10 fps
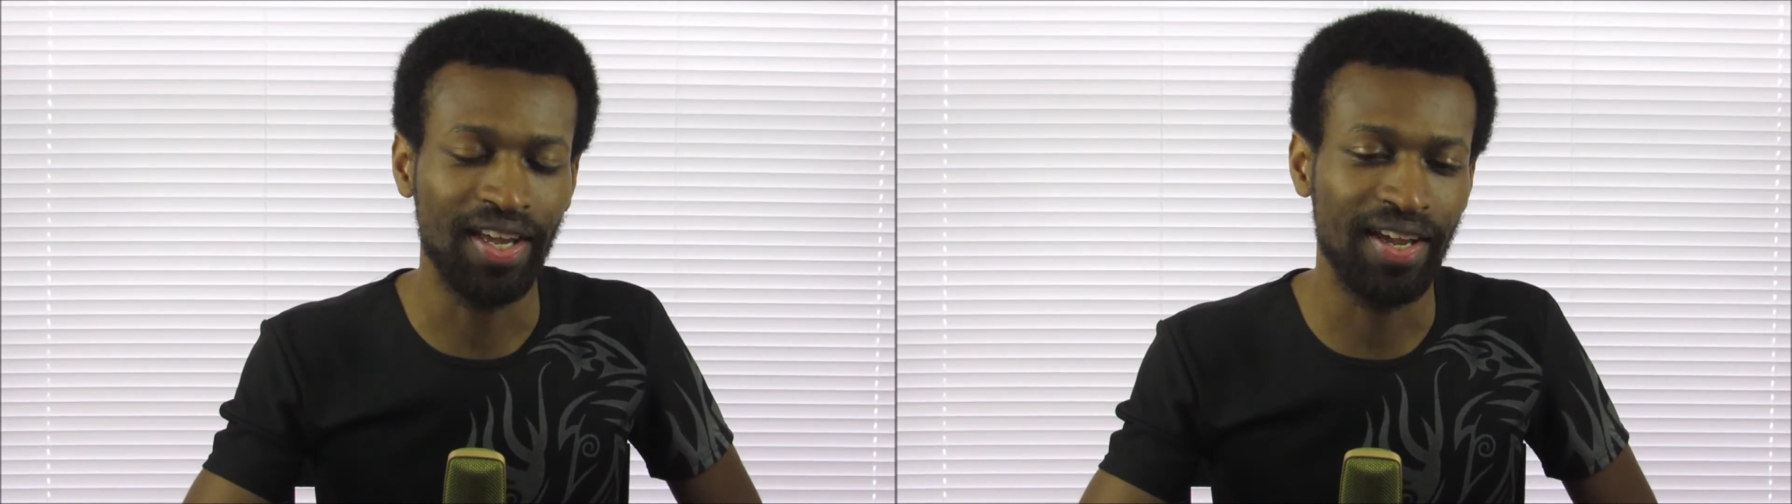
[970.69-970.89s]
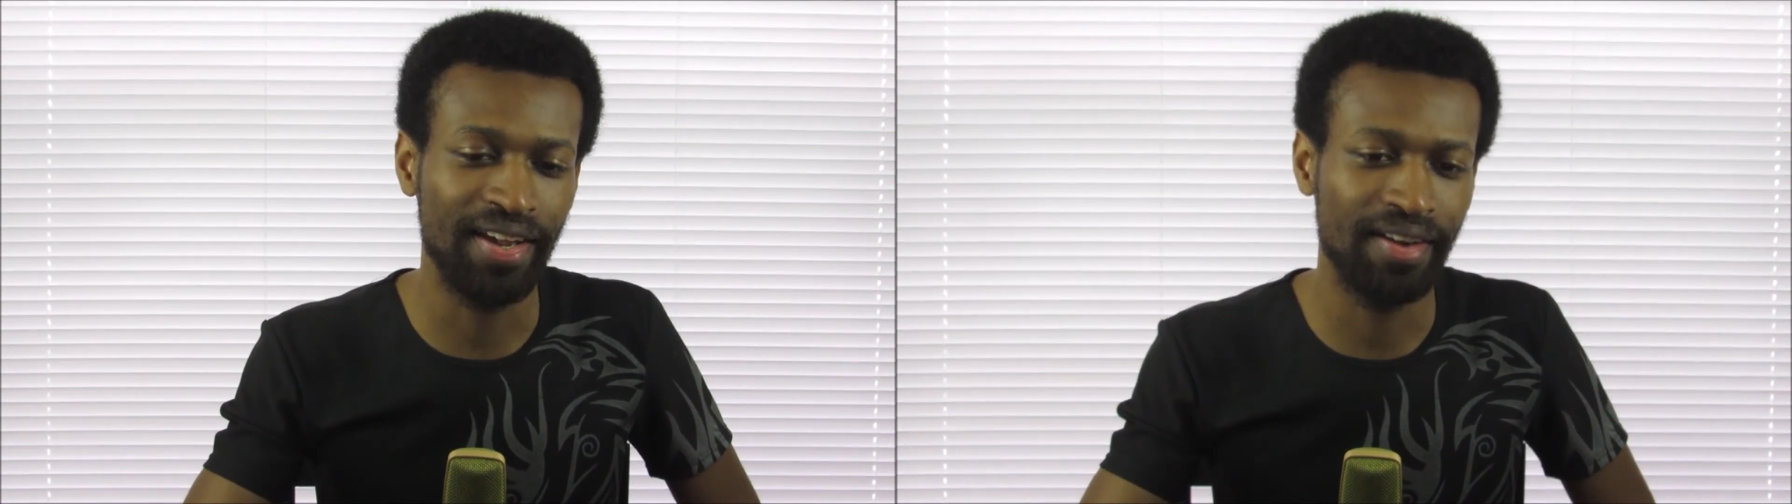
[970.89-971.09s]

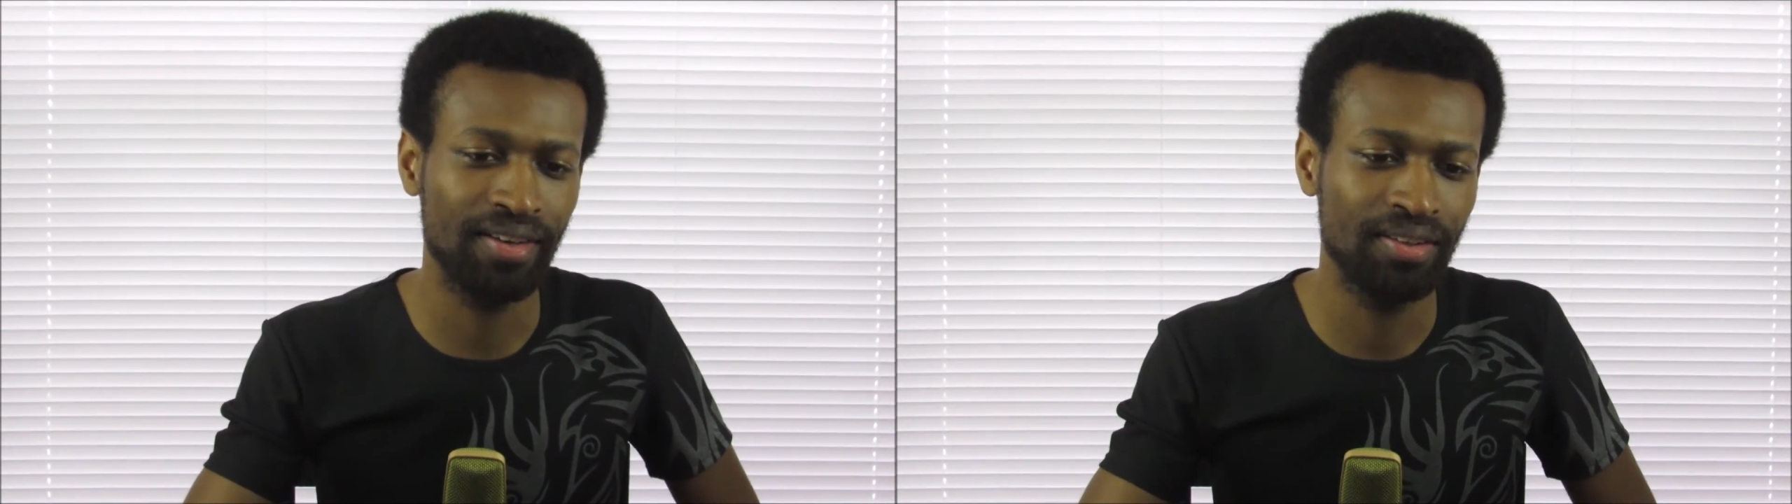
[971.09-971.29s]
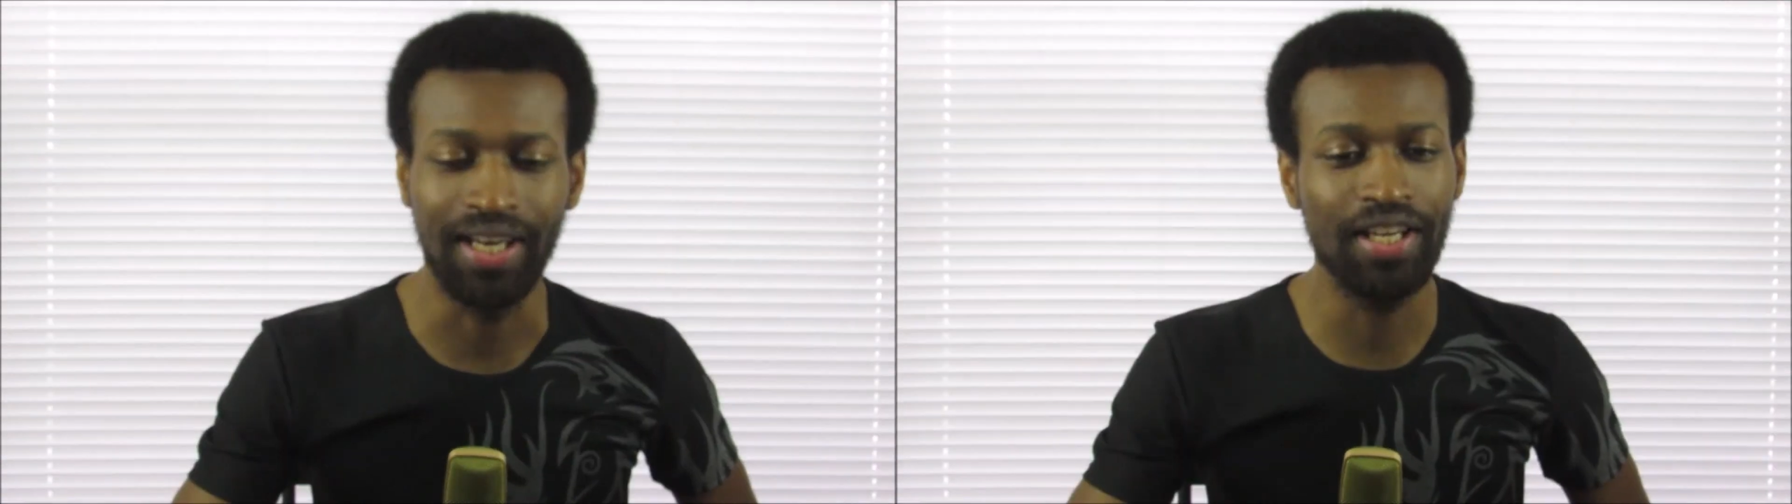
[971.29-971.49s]

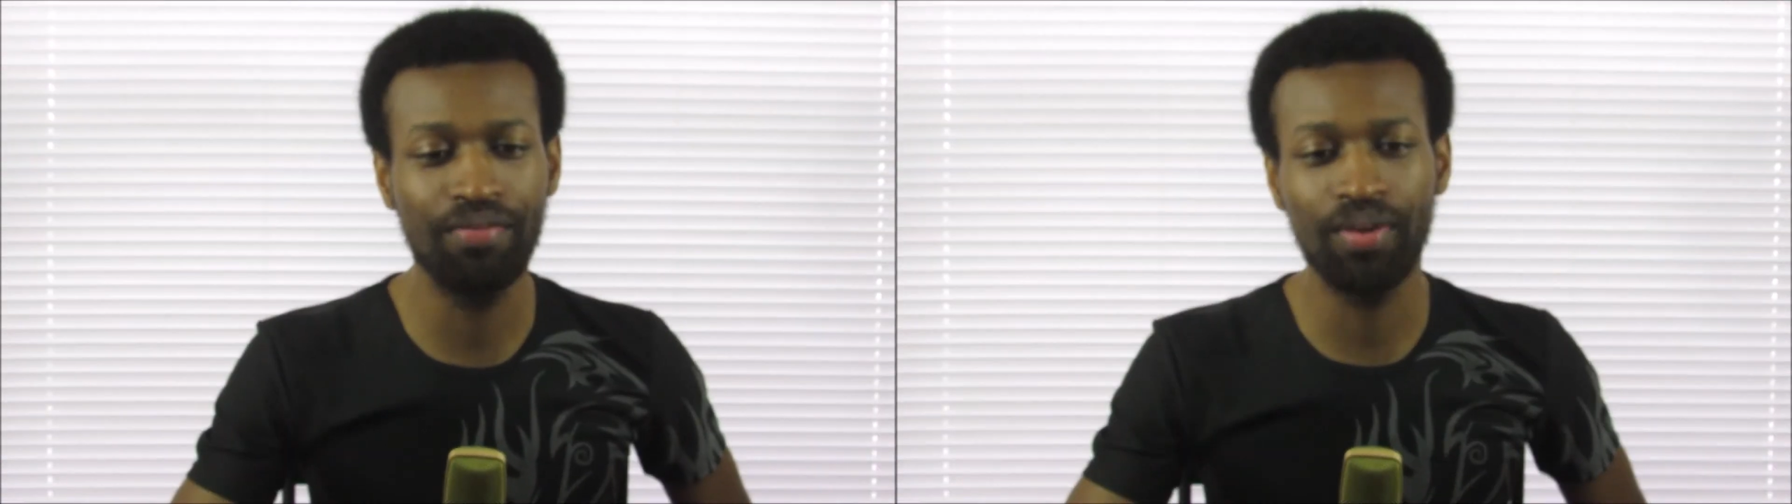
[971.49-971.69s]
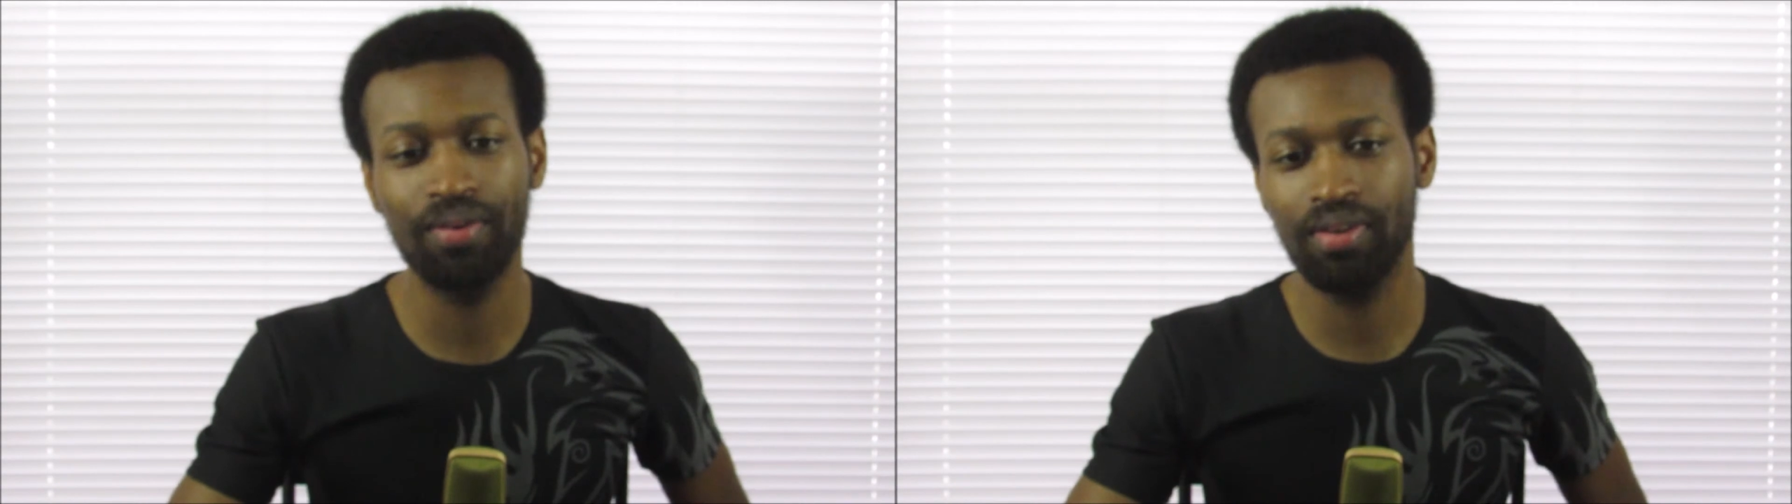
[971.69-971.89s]
and and
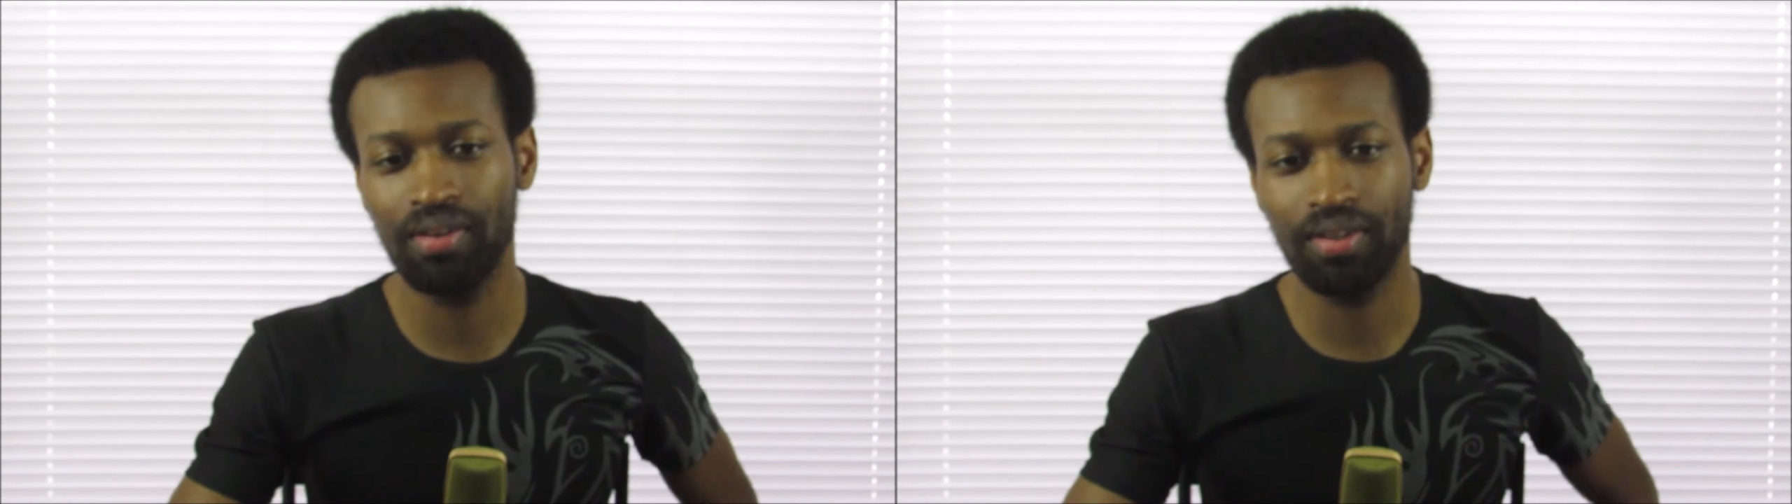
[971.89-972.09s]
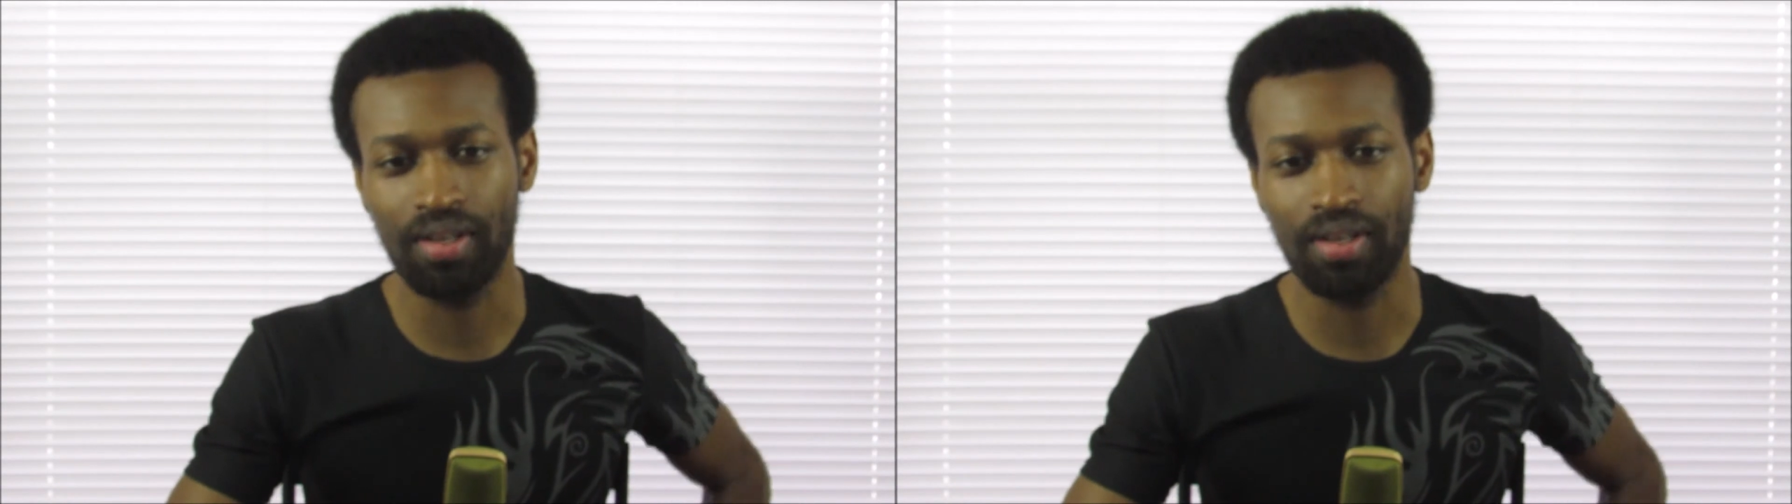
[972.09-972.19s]
even